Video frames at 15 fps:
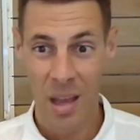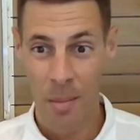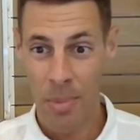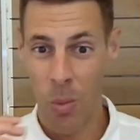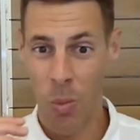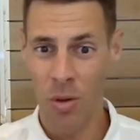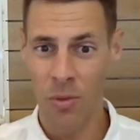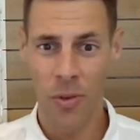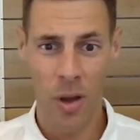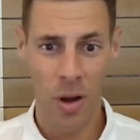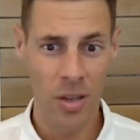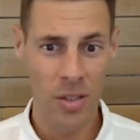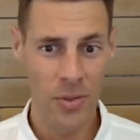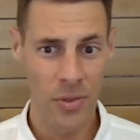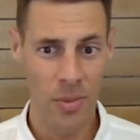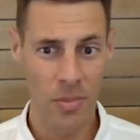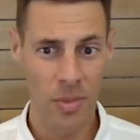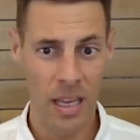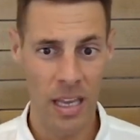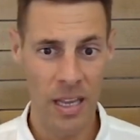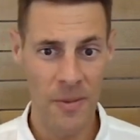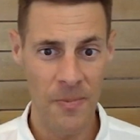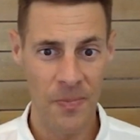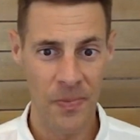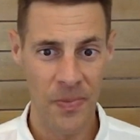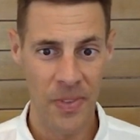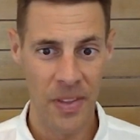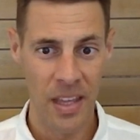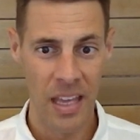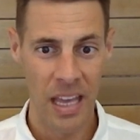But what follows from there
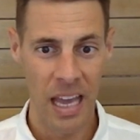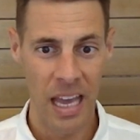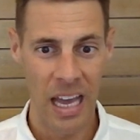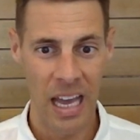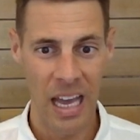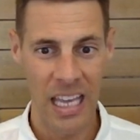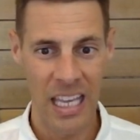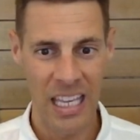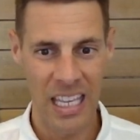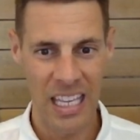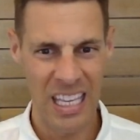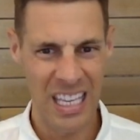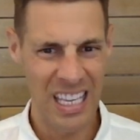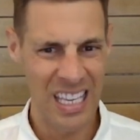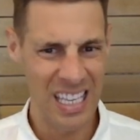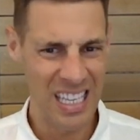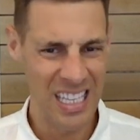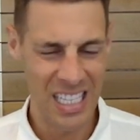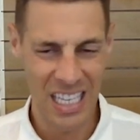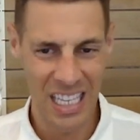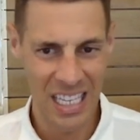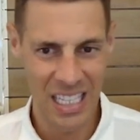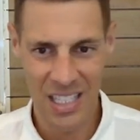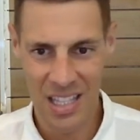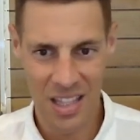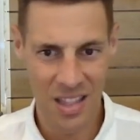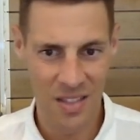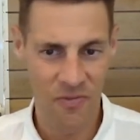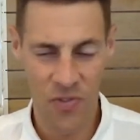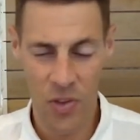is
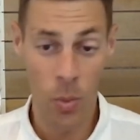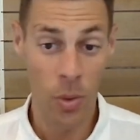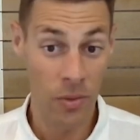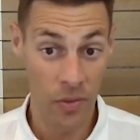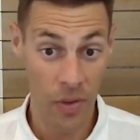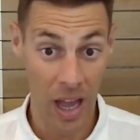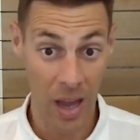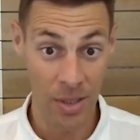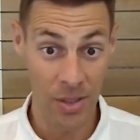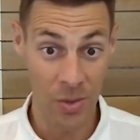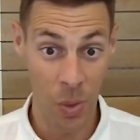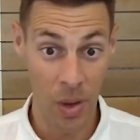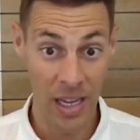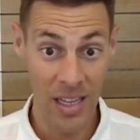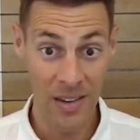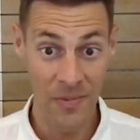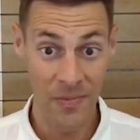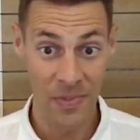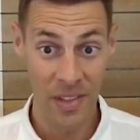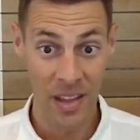few and far between,